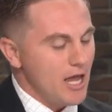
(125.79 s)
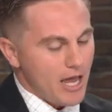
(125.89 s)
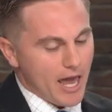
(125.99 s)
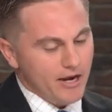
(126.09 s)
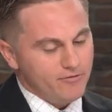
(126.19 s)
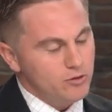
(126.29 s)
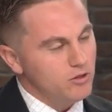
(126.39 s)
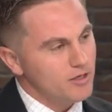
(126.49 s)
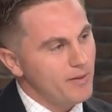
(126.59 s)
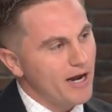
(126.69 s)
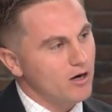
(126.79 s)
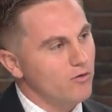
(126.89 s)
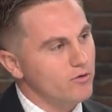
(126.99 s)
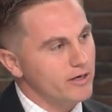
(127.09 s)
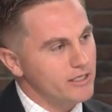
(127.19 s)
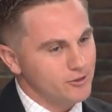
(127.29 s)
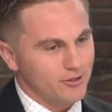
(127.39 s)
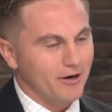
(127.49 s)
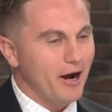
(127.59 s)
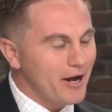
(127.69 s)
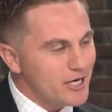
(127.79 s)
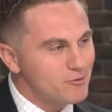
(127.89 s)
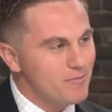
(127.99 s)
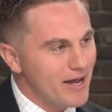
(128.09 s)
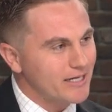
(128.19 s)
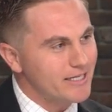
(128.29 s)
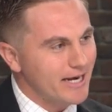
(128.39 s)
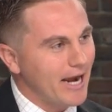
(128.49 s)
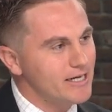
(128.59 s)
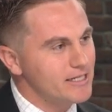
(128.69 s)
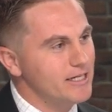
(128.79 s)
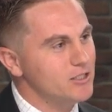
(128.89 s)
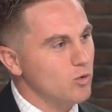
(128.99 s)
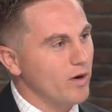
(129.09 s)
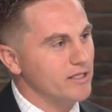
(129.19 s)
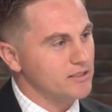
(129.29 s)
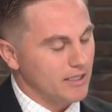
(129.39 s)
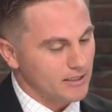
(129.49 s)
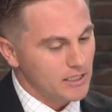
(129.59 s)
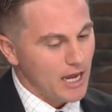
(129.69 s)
And if you look back over history, I actually went back to 1926.